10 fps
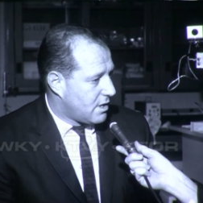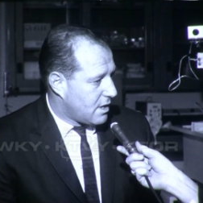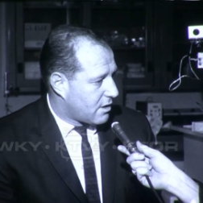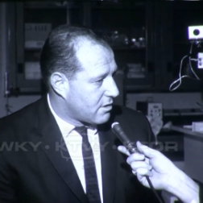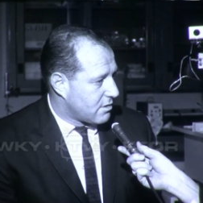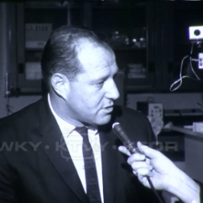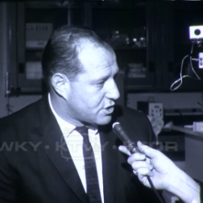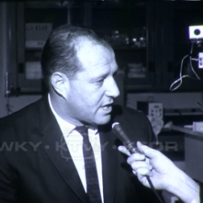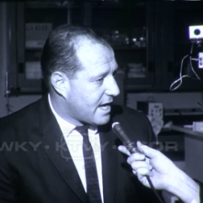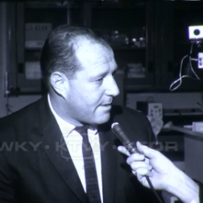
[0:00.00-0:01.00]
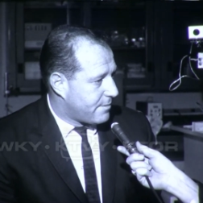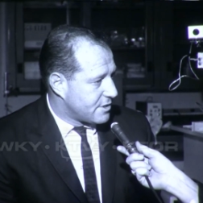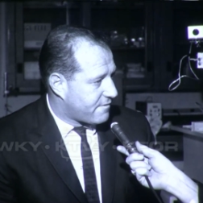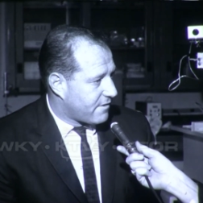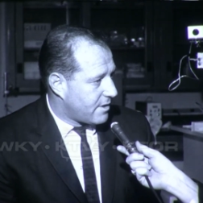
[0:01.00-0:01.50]
Colonel Stapp is
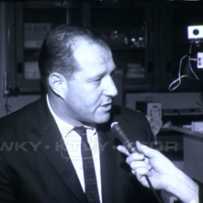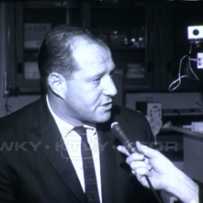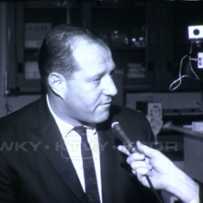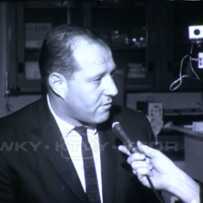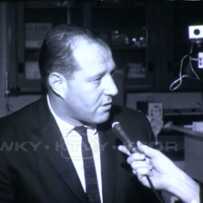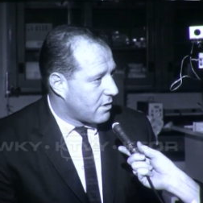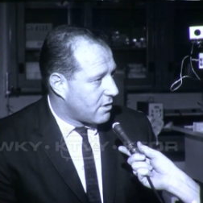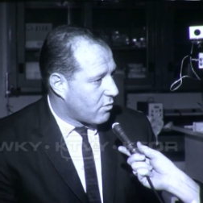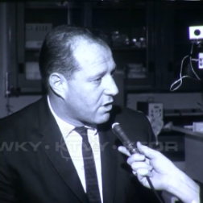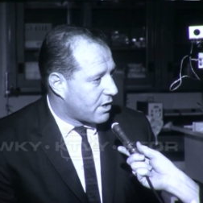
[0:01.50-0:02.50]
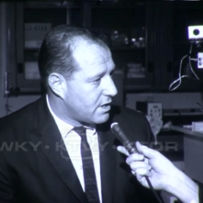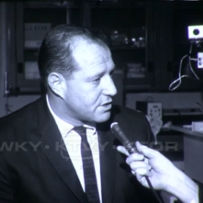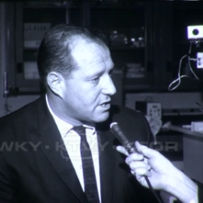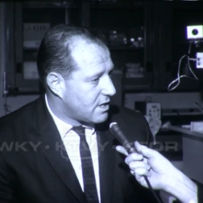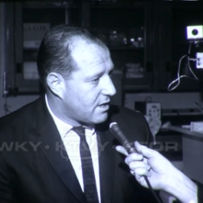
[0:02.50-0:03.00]
famous for the work he has
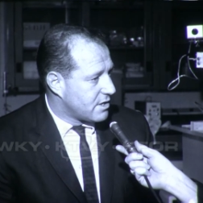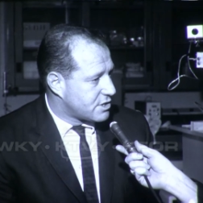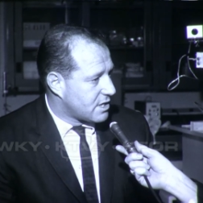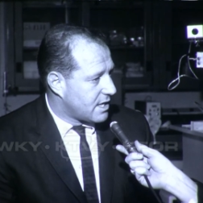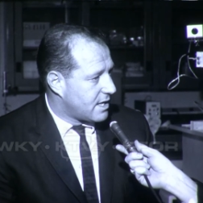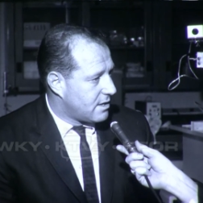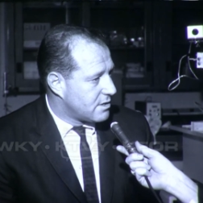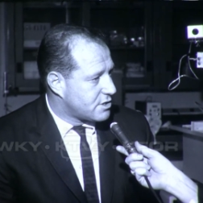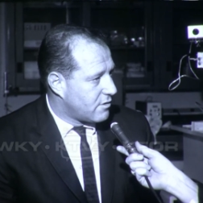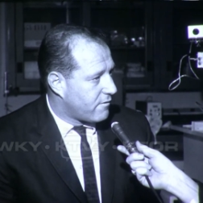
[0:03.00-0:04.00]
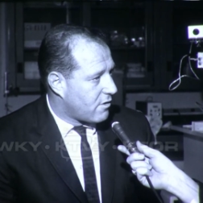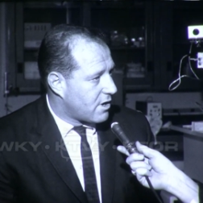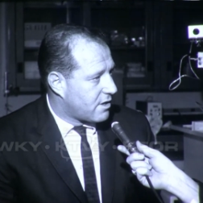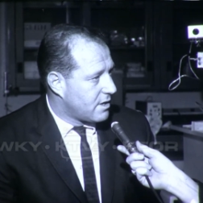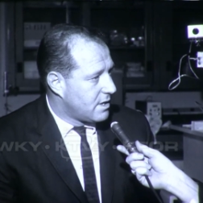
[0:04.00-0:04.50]
done on the sled and so forth.